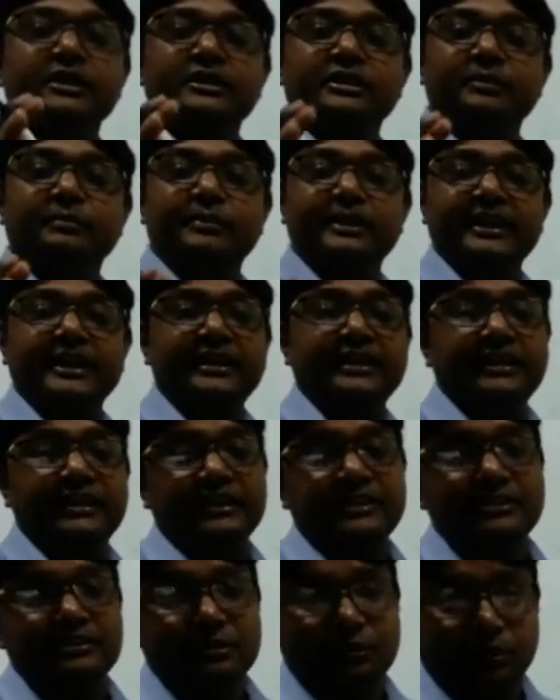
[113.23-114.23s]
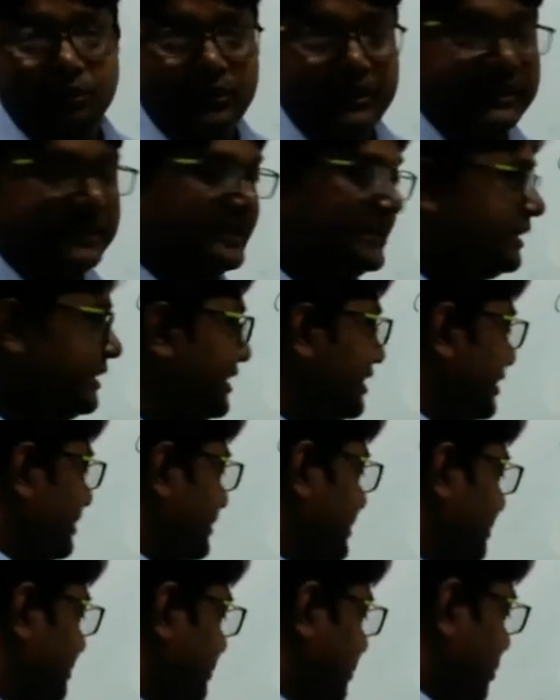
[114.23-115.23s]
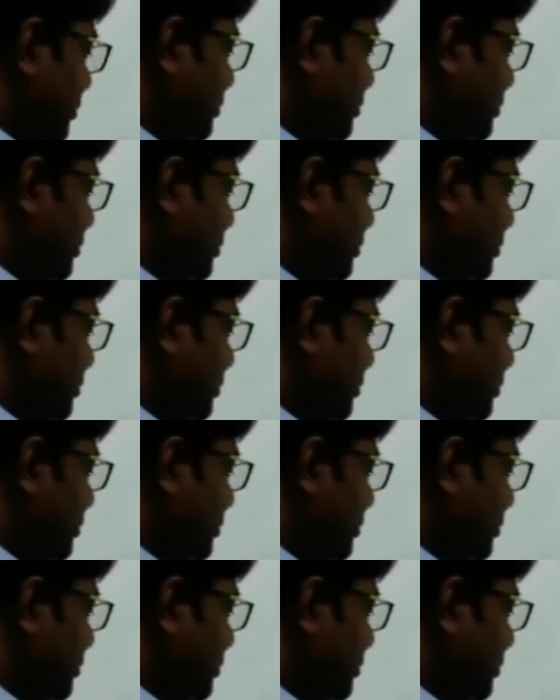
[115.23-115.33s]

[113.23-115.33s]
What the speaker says: the brain is located. How